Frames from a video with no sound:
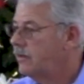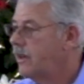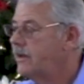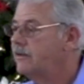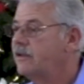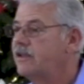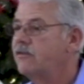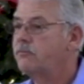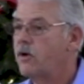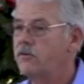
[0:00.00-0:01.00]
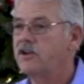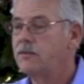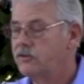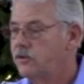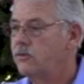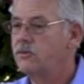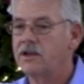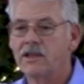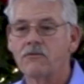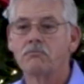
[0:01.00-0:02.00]
like to give, or James 2,
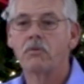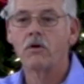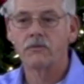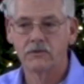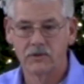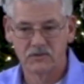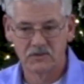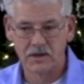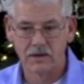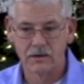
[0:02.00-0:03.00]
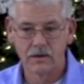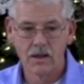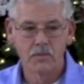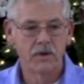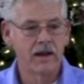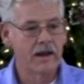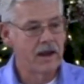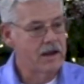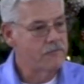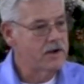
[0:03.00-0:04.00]
to give birth to sin. But in
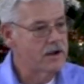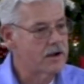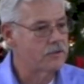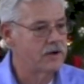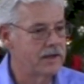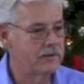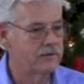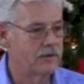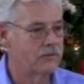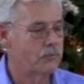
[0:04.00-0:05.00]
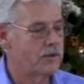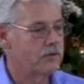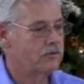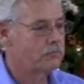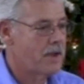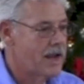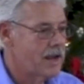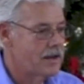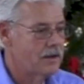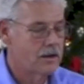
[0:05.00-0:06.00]
every other instance, whether it's
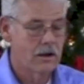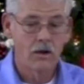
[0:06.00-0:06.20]
man,